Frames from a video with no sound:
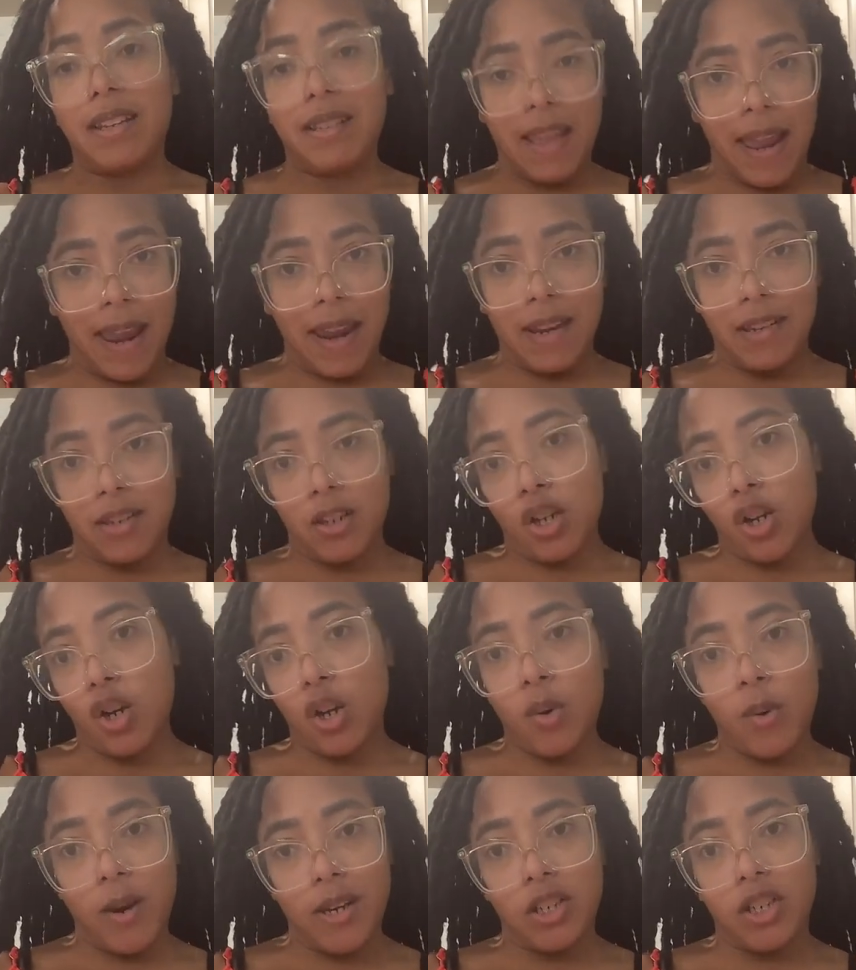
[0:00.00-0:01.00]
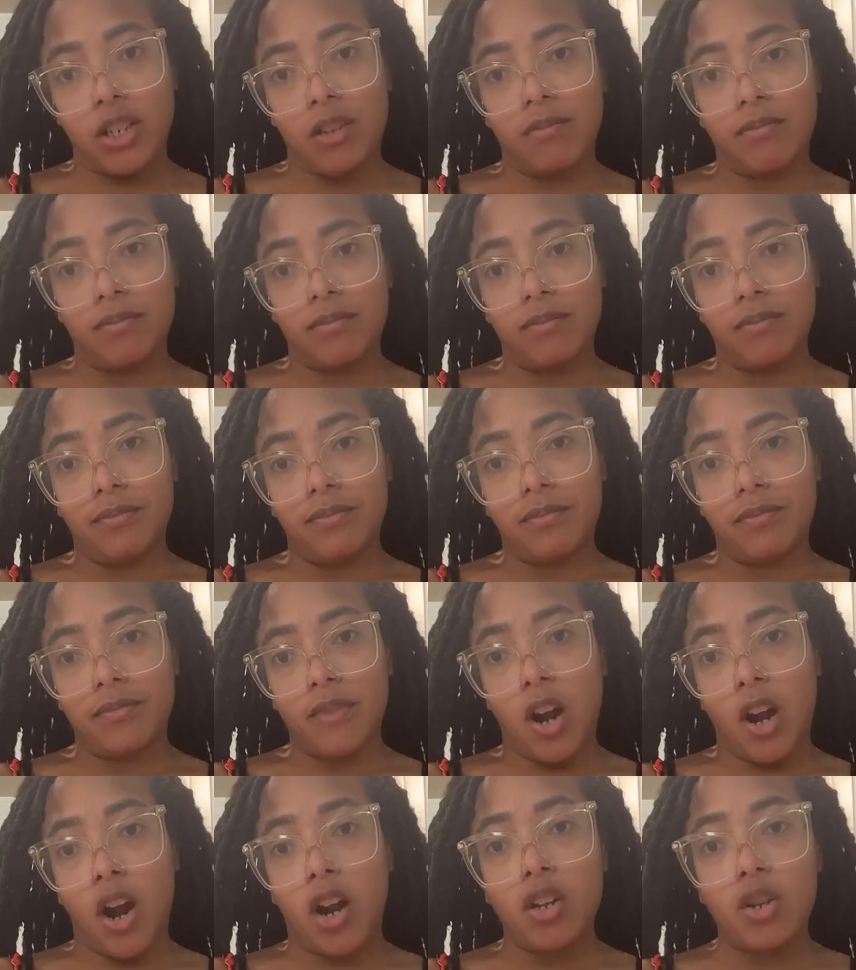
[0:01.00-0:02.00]
Does that answer your question?
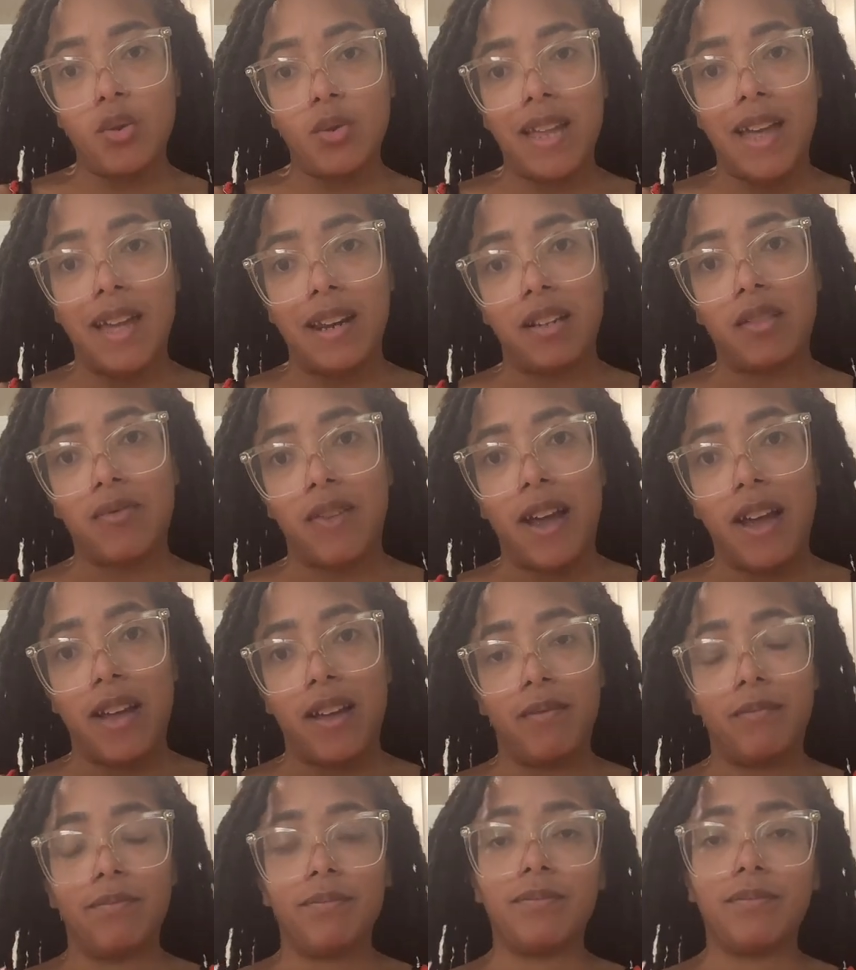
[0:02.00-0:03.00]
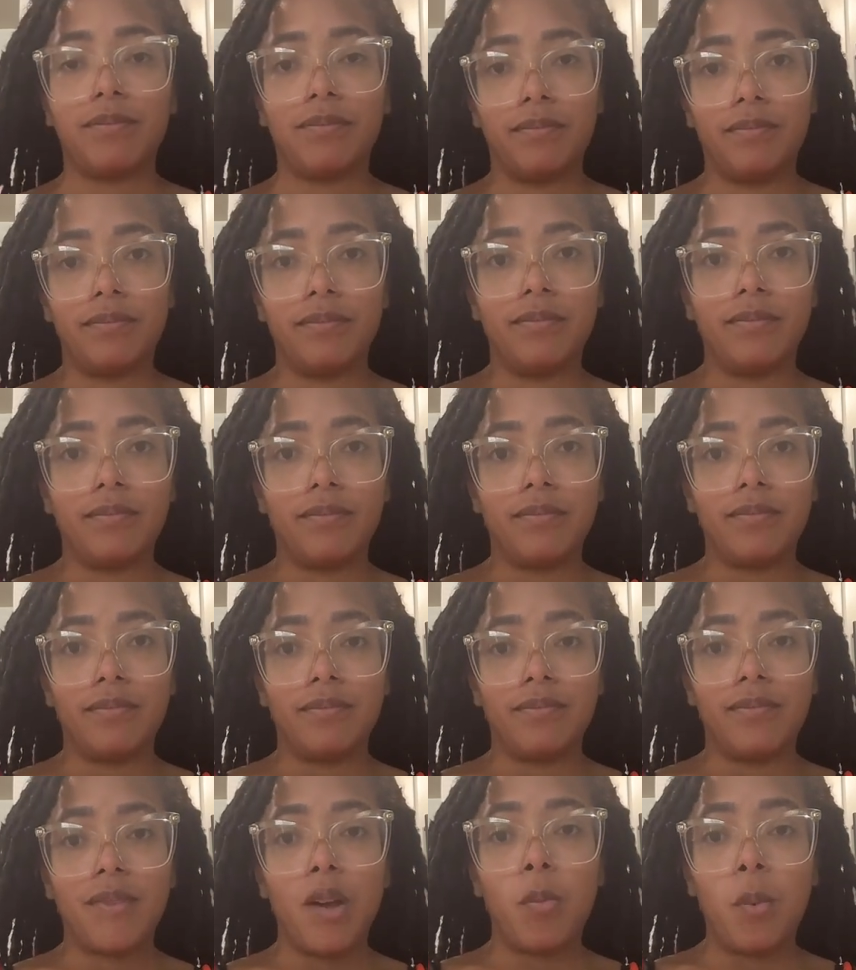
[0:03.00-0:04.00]
Are you satisfied
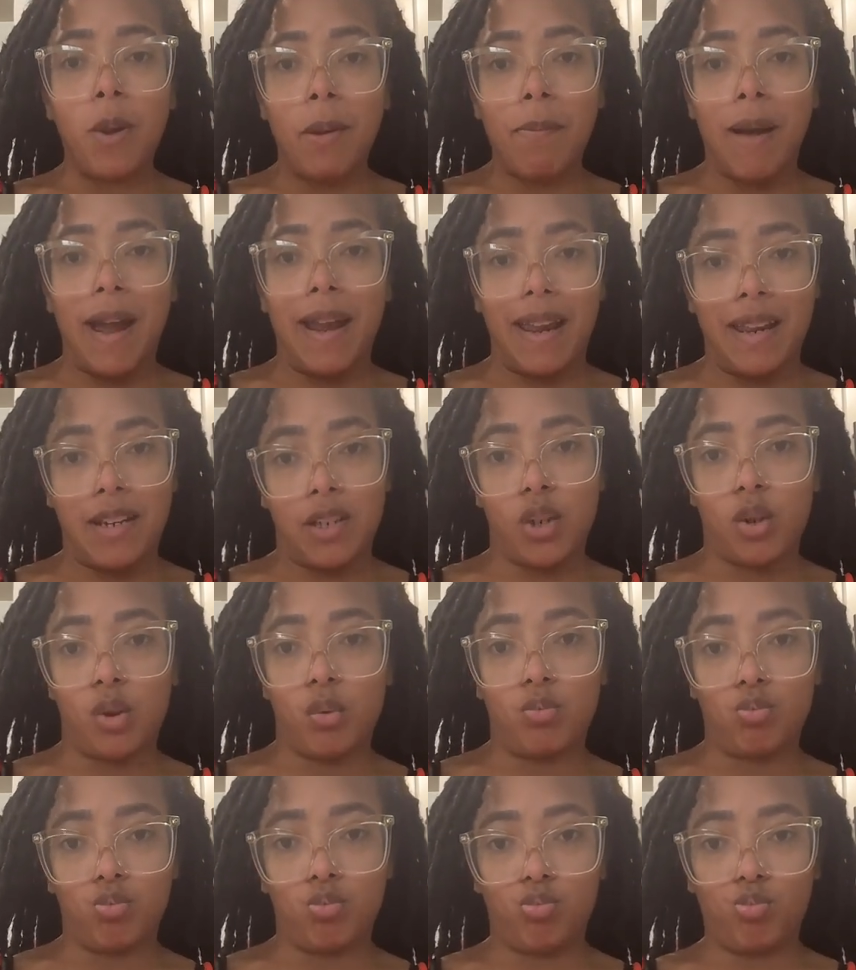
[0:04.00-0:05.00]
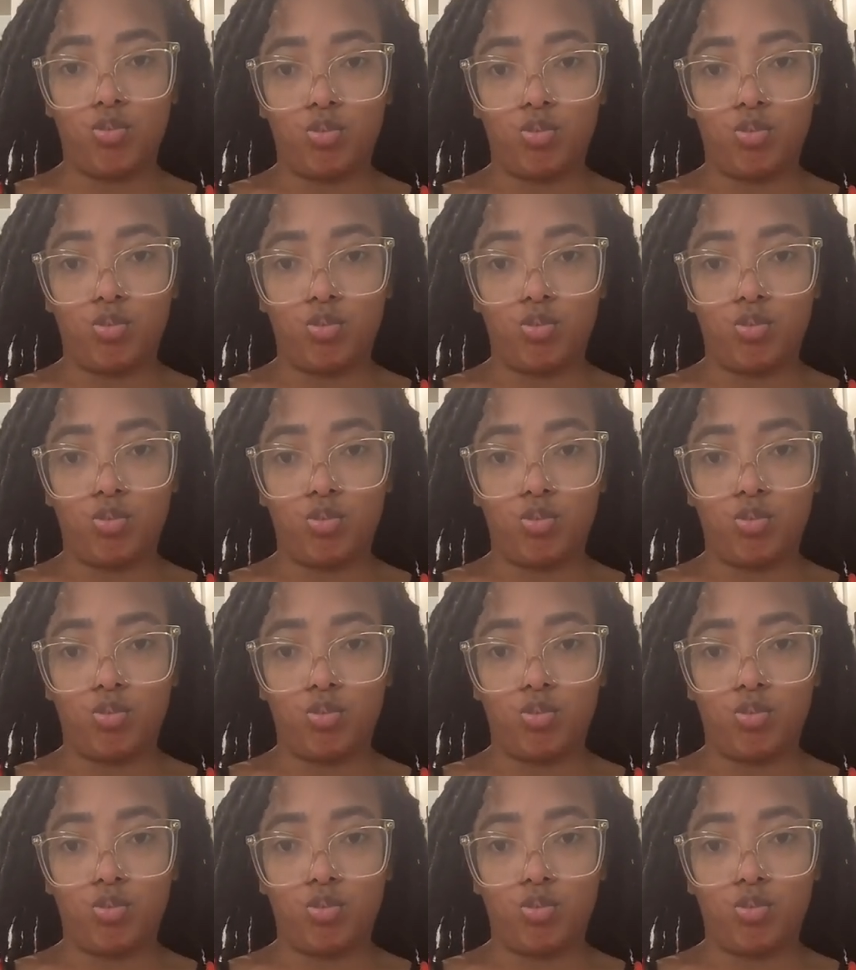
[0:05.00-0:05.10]
with my answer?